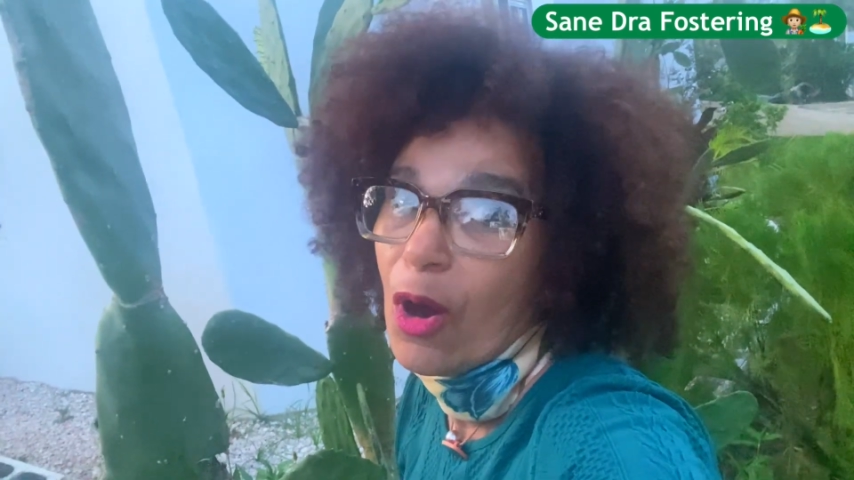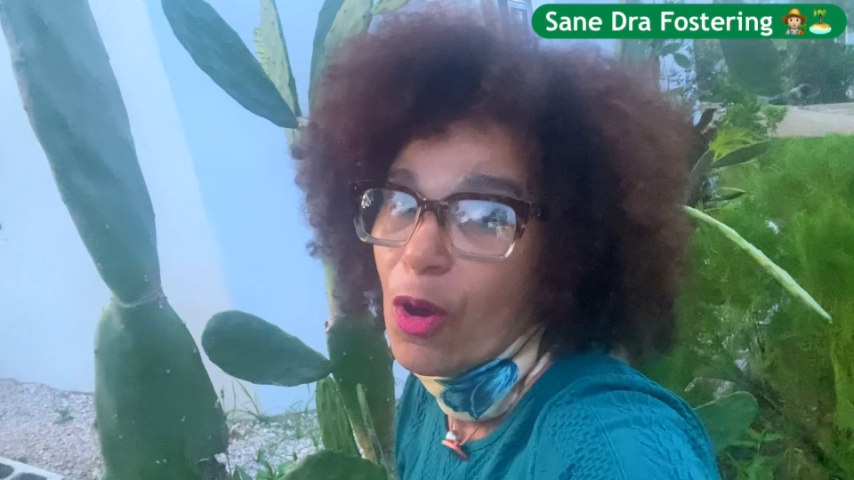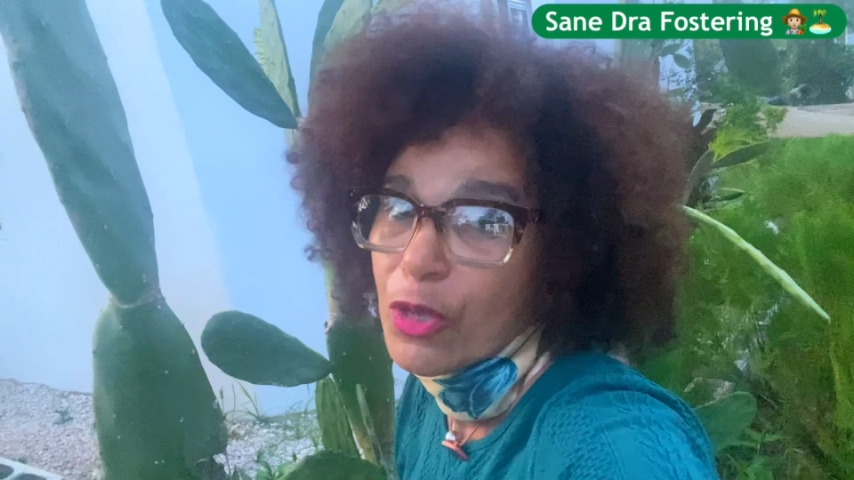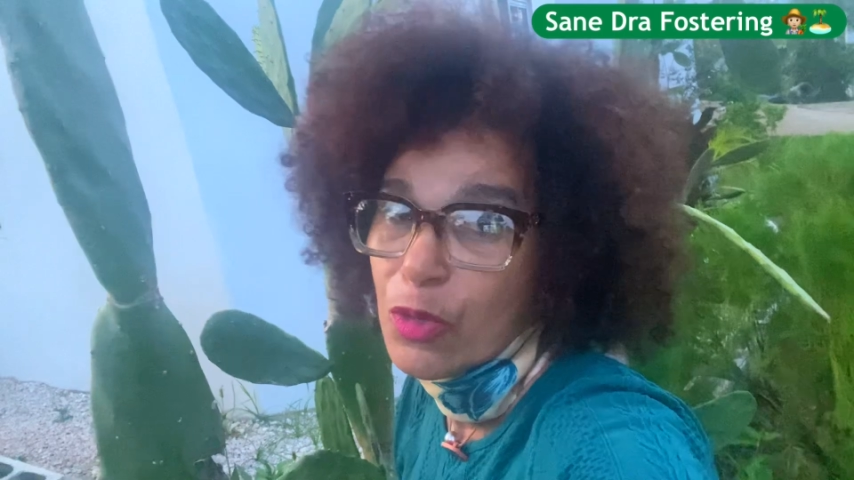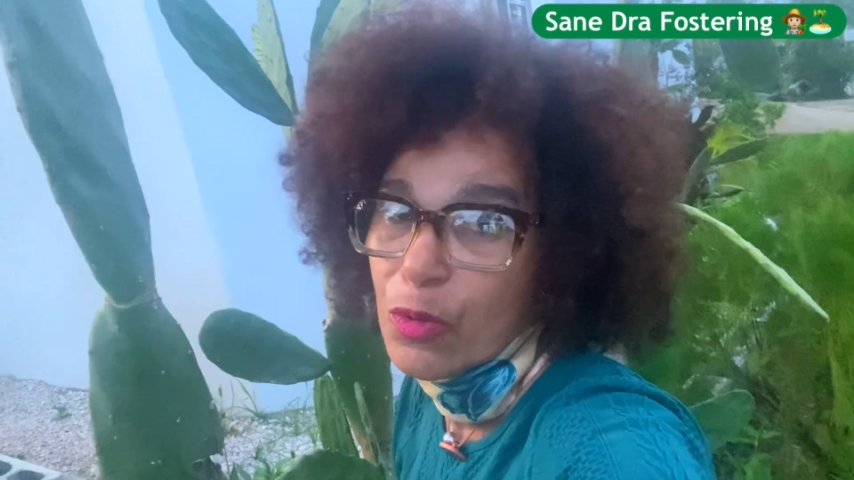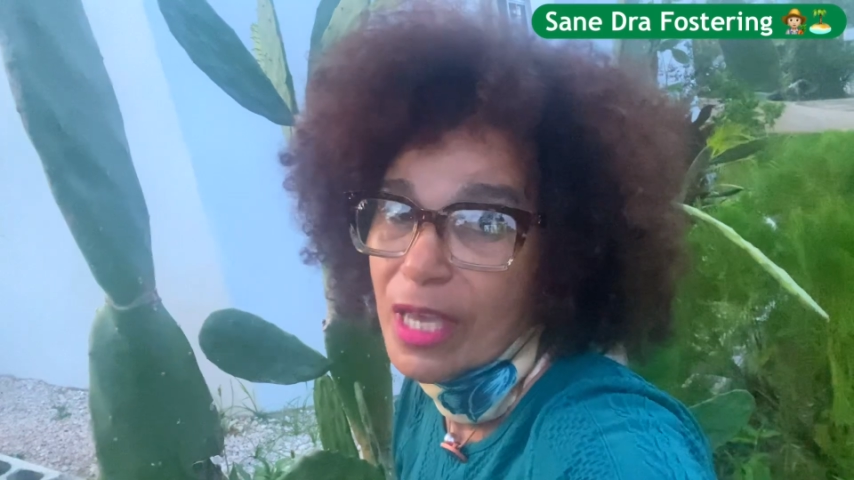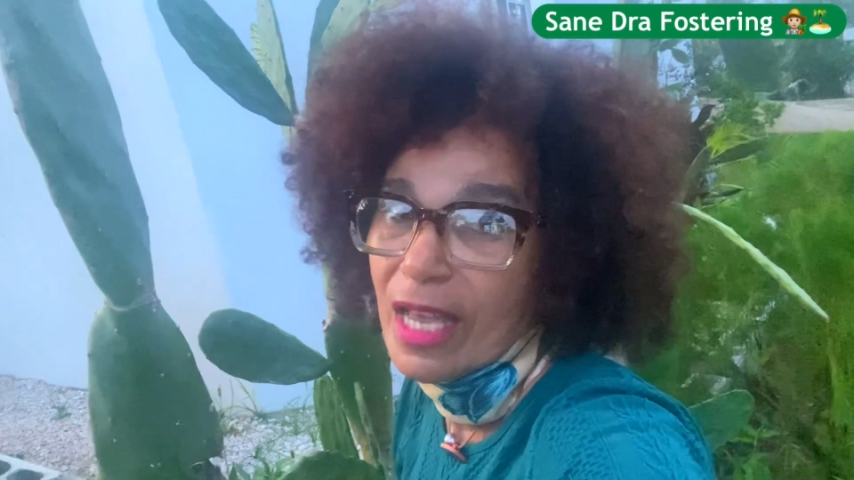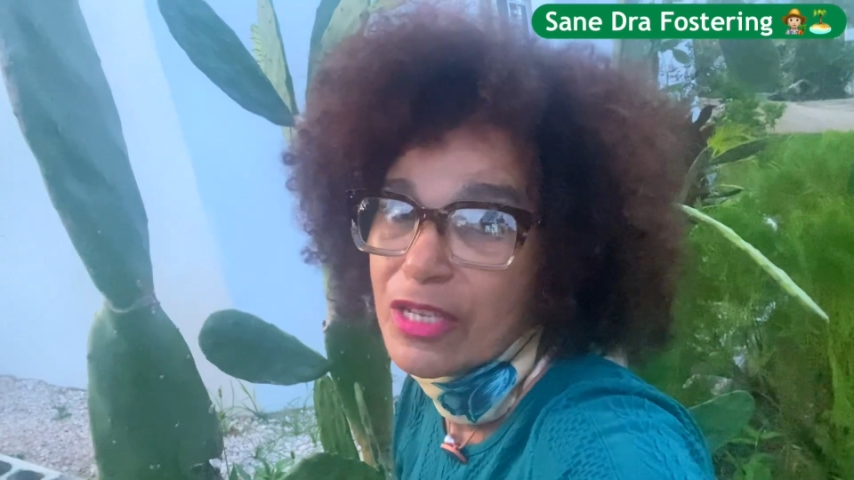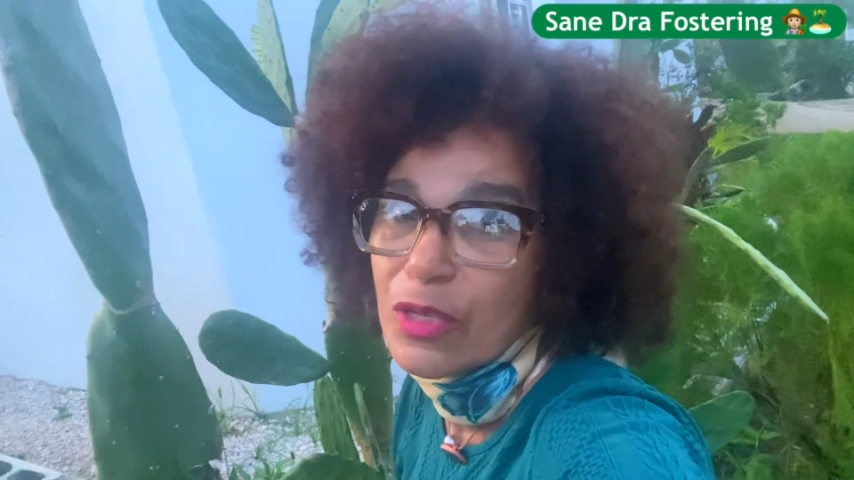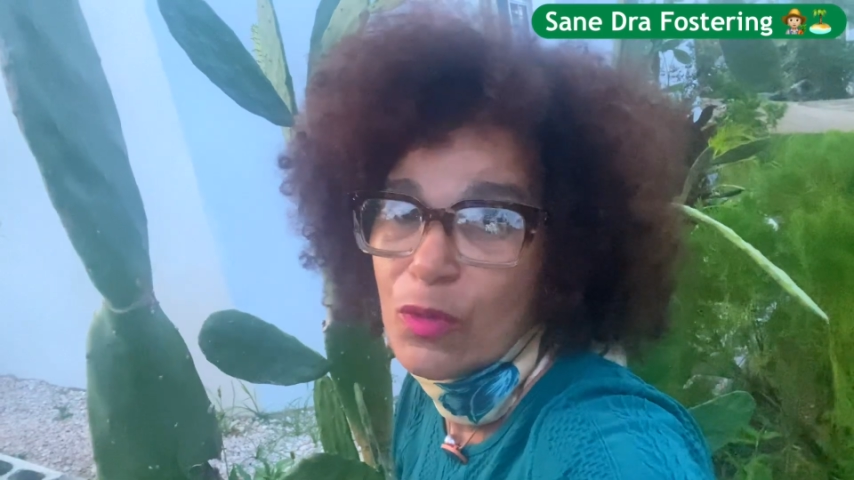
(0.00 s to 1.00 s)
how you
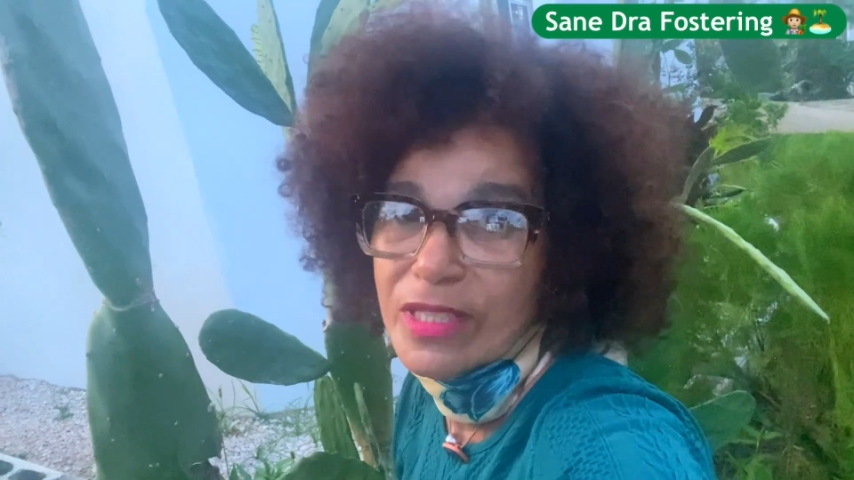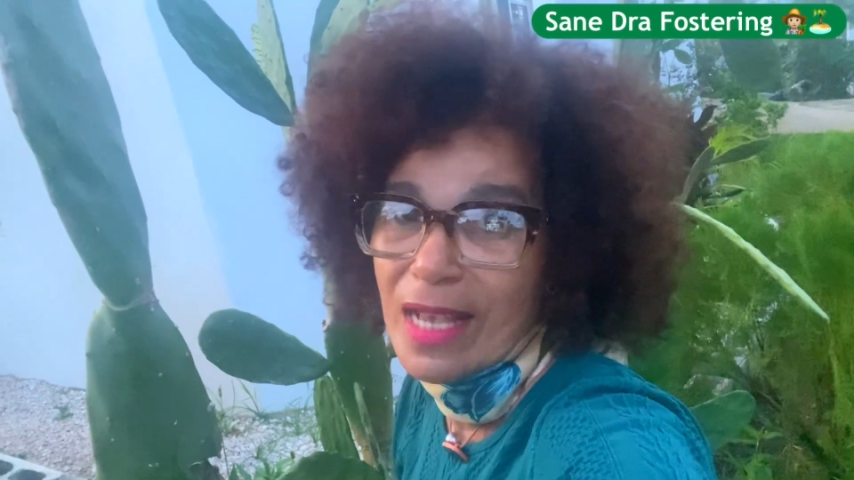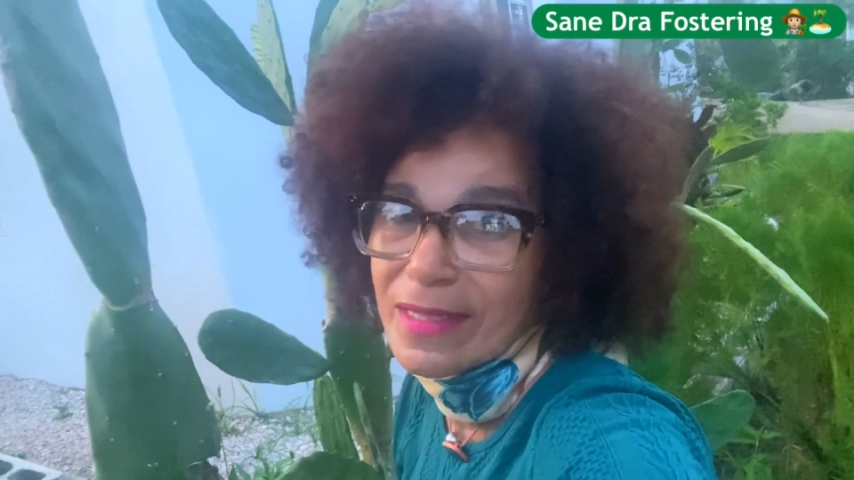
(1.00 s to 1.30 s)
can use